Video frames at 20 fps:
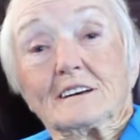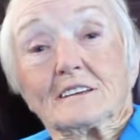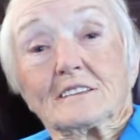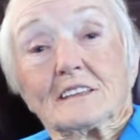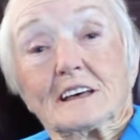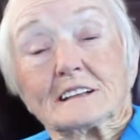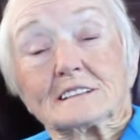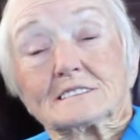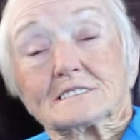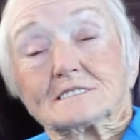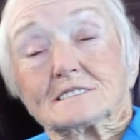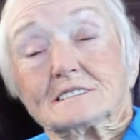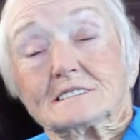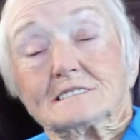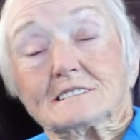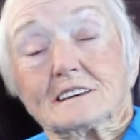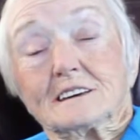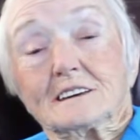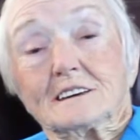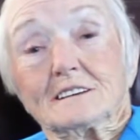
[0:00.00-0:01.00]
that's
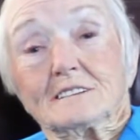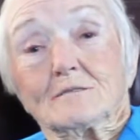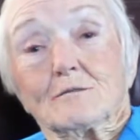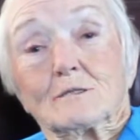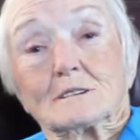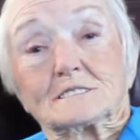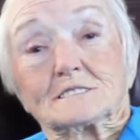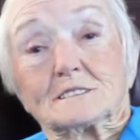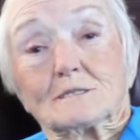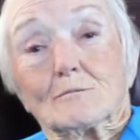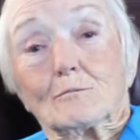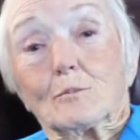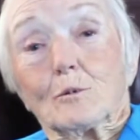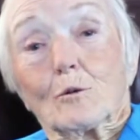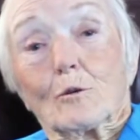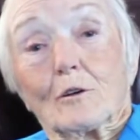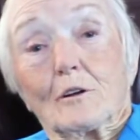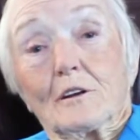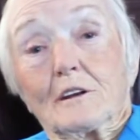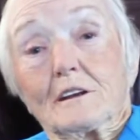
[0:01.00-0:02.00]
what's
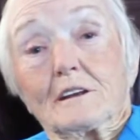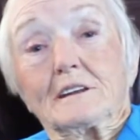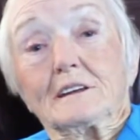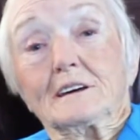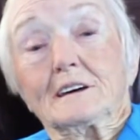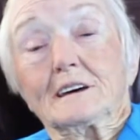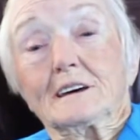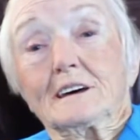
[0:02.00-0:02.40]
important.